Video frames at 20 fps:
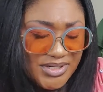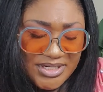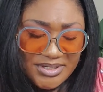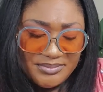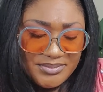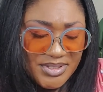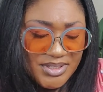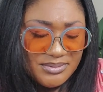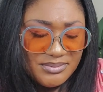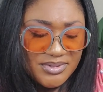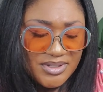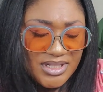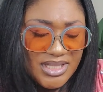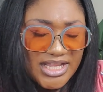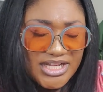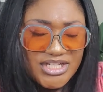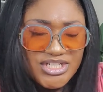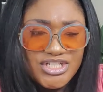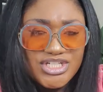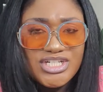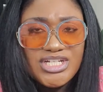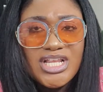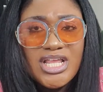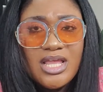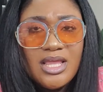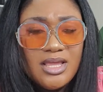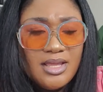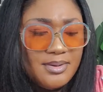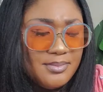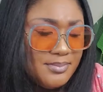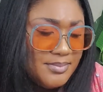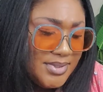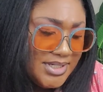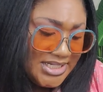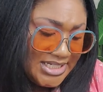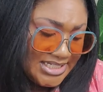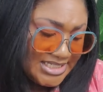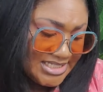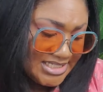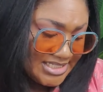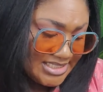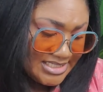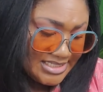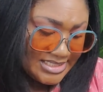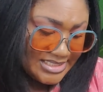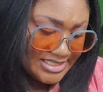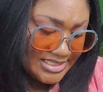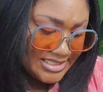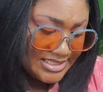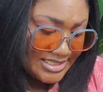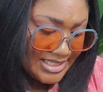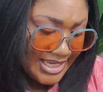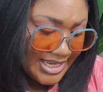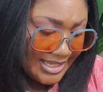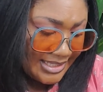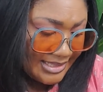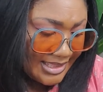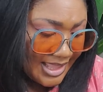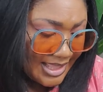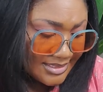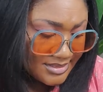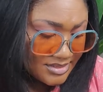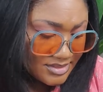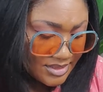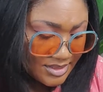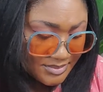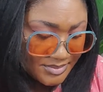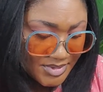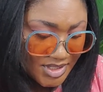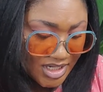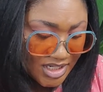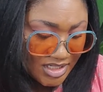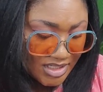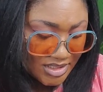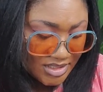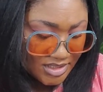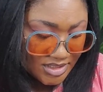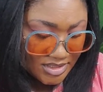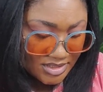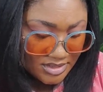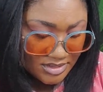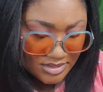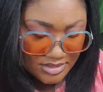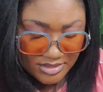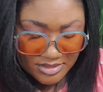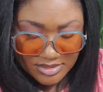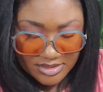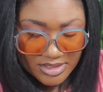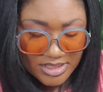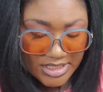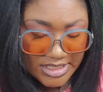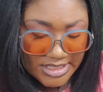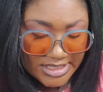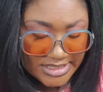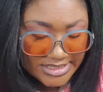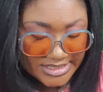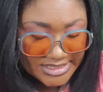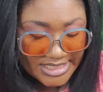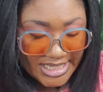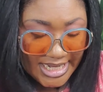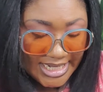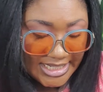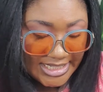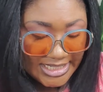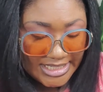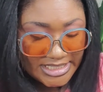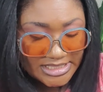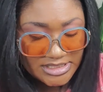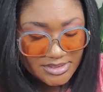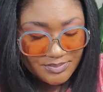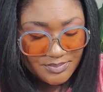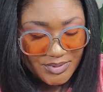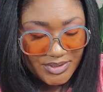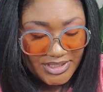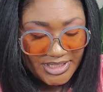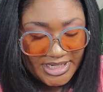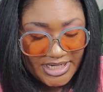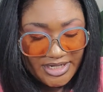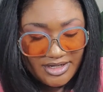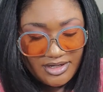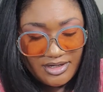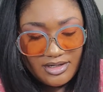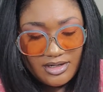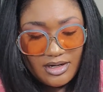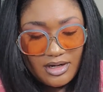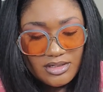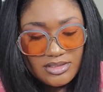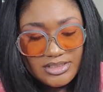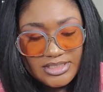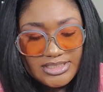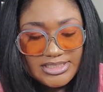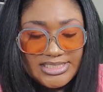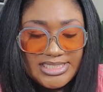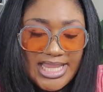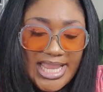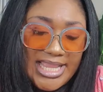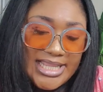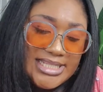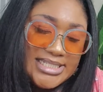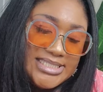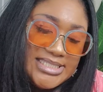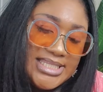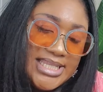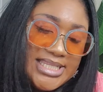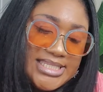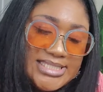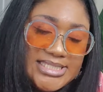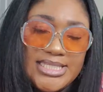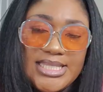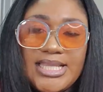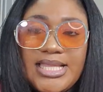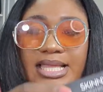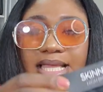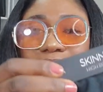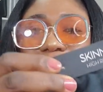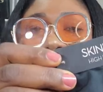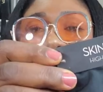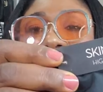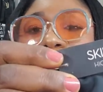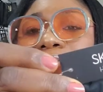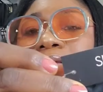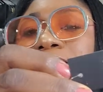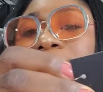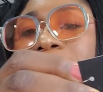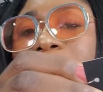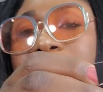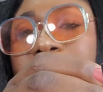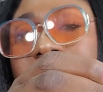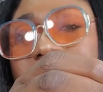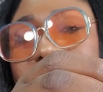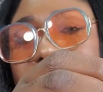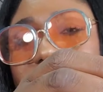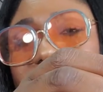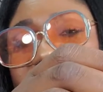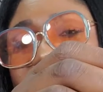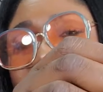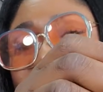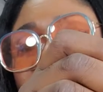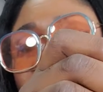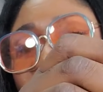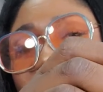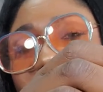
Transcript: premium collection, but it doesn't say that, so I'm not gonna say it is. But here on the tag, it says skinny